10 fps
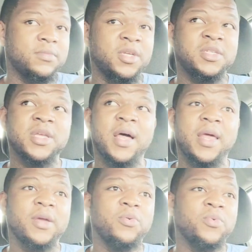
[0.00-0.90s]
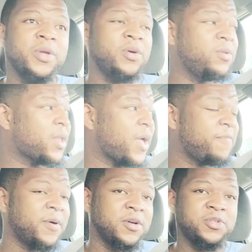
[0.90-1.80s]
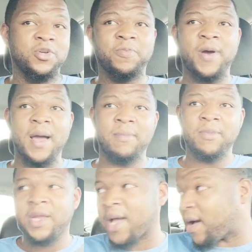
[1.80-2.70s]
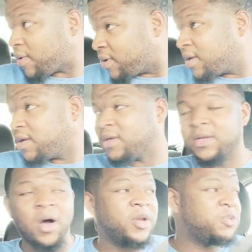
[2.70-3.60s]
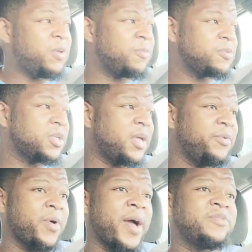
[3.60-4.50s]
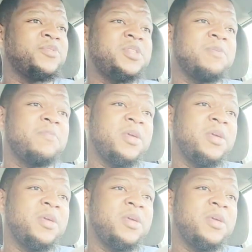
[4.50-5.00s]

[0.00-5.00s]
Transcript: It sound like a real life personal problem. Now, all these people saying, "You asked for ten